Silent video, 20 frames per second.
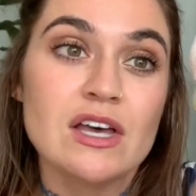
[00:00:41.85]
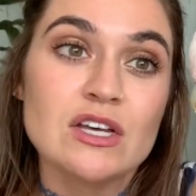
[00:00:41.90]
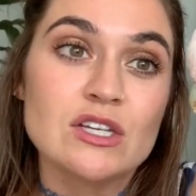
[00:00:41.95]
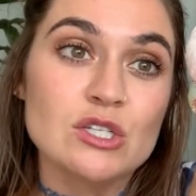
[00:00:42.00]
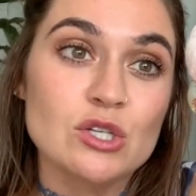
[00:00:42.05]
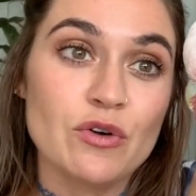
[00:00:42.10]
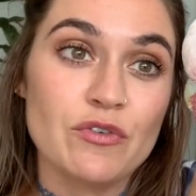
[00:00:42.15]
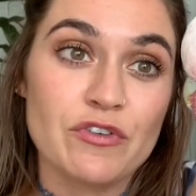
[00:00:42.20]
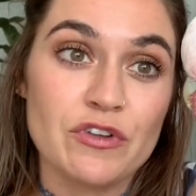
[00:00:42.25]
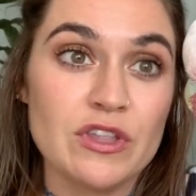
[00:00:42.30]

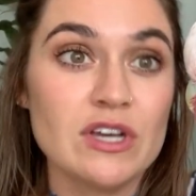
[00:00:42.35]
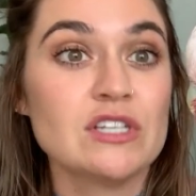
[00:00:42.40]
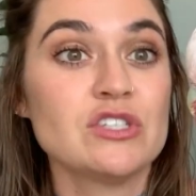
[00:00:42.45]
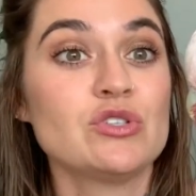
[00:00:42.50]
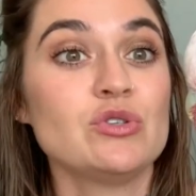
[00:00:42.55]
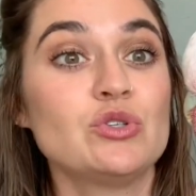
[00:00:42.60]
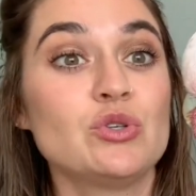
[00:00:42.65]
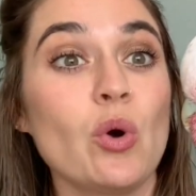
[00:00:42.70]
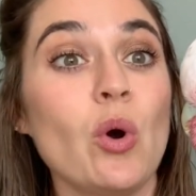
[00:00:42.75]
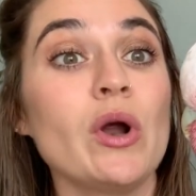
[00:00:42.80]
So for this
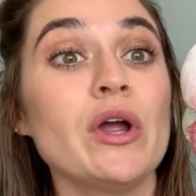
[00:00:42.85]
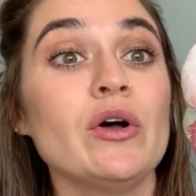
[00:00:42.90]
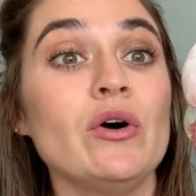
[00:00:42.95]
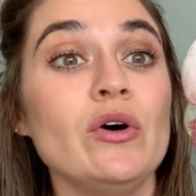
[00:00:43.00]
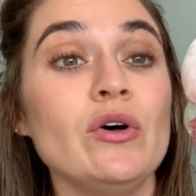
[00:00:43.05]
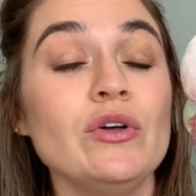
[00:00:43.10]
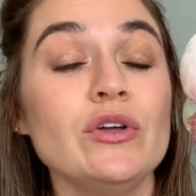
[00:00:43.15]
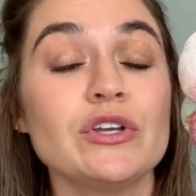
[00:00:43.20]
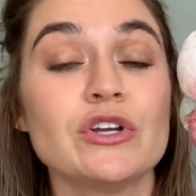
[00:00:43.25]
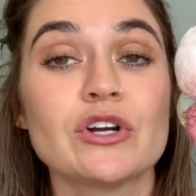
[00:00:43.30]

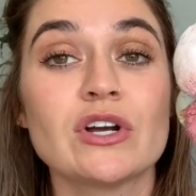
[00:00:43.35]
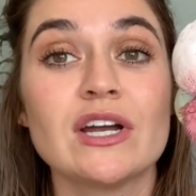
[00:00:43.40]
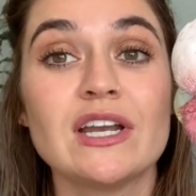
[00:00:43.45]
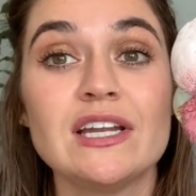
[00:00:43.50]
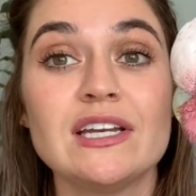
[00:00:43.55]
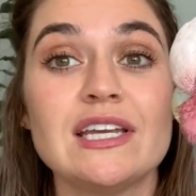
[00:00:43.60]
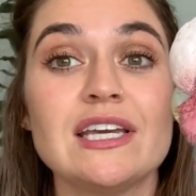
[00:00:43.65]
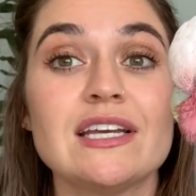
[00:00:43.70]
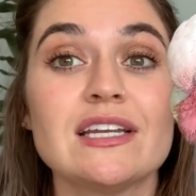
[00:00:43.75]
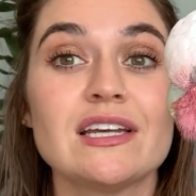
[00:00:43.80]
tutorial, you're gonna
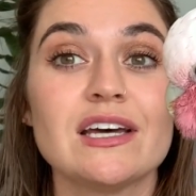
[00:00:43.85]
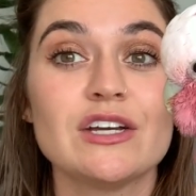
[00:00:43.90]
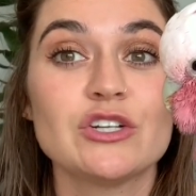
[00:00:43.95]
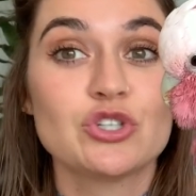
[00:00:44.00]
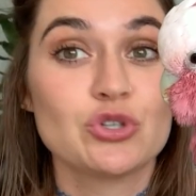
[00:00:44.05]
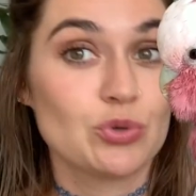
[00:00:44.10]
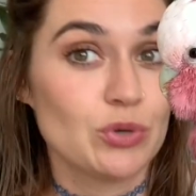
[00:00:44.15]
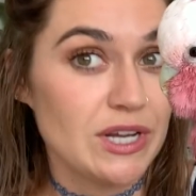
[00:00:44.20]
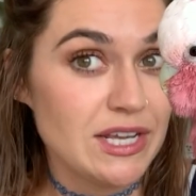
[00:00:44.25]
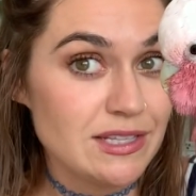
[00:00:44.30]
need
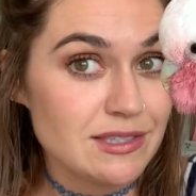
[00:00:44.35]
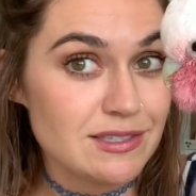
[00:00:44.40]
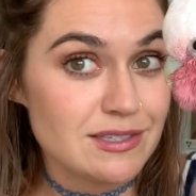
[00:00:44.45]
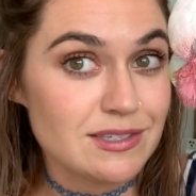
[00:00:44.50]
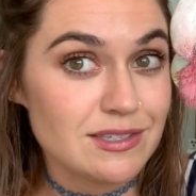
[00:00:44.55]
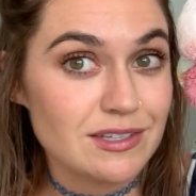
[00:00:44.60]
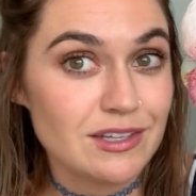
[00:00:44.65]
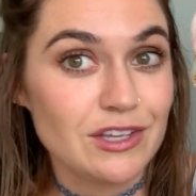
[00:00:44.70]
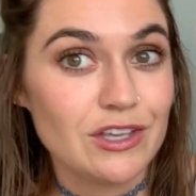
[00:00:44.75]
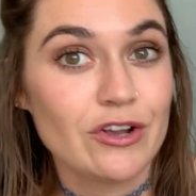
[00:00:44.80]

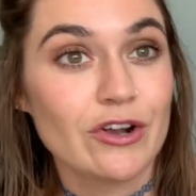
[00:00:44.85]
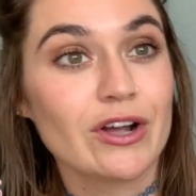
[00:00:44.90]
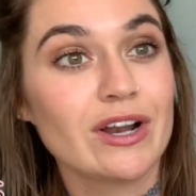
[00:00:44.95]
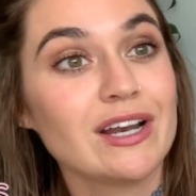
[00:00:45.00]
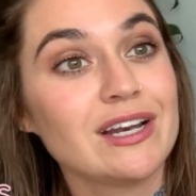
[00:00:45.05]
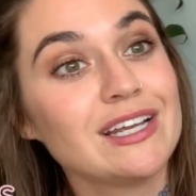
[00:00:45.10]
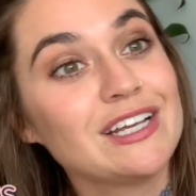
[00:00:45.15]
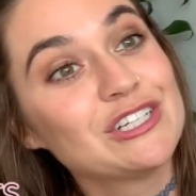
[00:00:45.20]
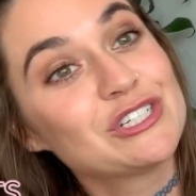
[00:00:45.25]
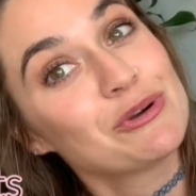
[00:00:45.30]
treats, you're gonna
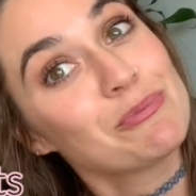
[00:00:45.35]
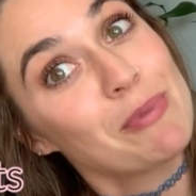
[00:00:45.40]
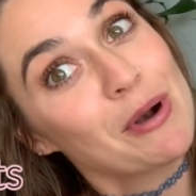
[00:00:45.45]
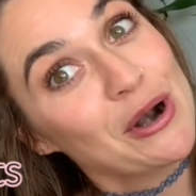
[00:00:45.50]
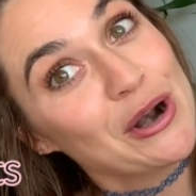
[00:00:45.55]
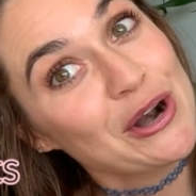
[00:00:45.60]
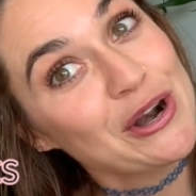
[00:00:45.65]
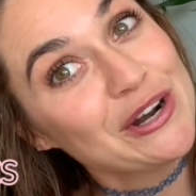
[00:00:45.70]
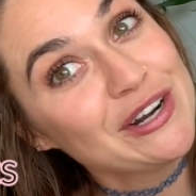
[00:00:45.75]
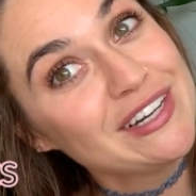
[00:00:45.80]
need your
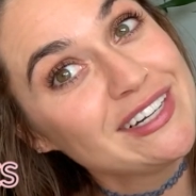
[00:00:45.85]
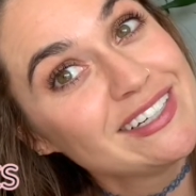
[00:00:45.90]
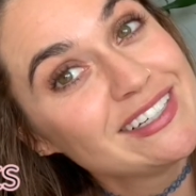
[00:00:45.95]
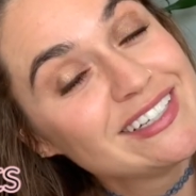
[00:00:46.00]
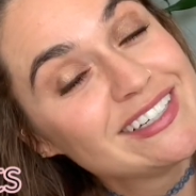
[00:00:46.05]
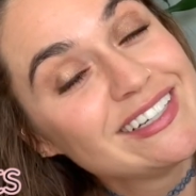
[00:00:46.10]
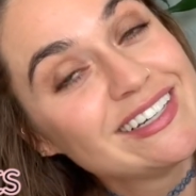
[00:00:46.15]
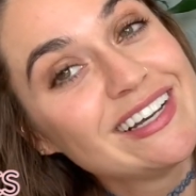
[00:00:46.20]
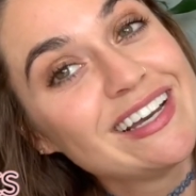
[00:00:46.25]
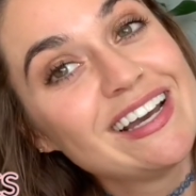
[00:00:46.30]
bird,
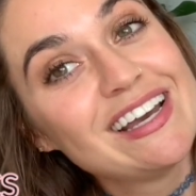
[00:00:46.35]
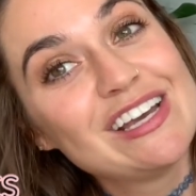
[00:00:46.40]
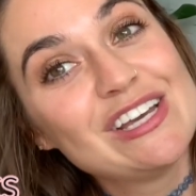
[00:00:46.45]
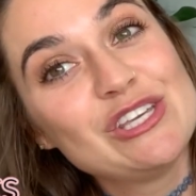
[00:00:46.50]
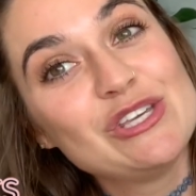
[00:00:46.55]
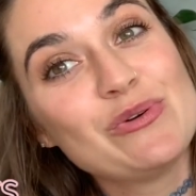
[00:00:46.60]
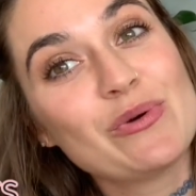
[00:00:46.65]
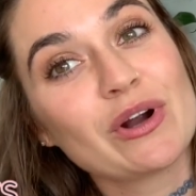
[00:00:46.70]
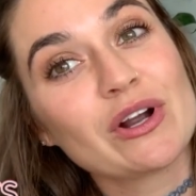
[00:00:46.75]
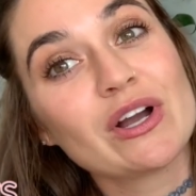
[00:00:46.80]

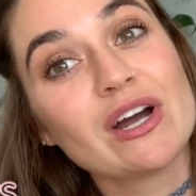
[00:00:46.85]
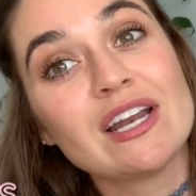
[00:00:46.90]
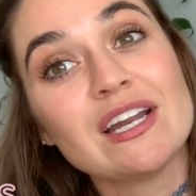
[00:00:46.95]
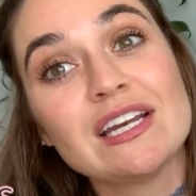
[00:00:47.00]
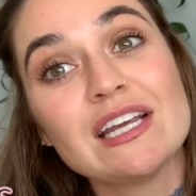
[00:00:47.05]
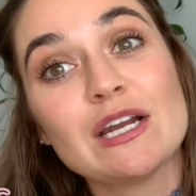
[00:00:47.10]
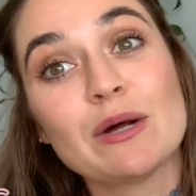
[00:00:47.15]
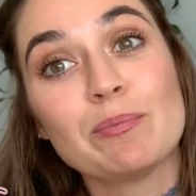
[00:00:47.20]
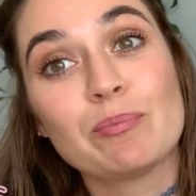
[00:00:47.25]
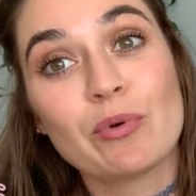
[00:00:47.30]
you are gonna
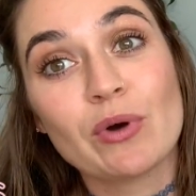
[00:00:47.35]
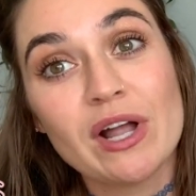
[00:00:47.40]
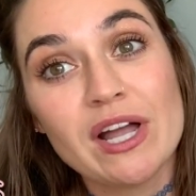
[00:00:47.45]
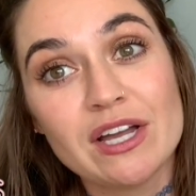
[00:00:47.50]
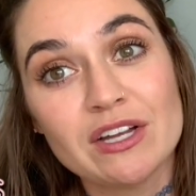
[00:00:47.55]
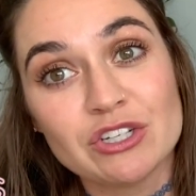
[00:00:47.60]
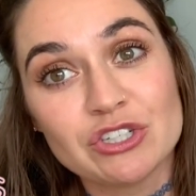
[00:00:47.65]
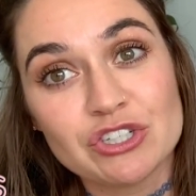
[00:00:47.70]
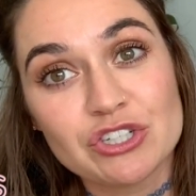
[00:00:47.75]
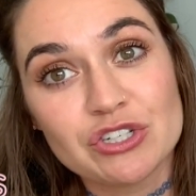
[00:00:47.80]
need a
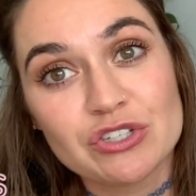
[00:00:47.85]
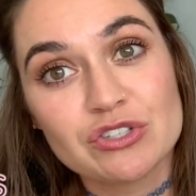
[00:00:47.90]
bridge.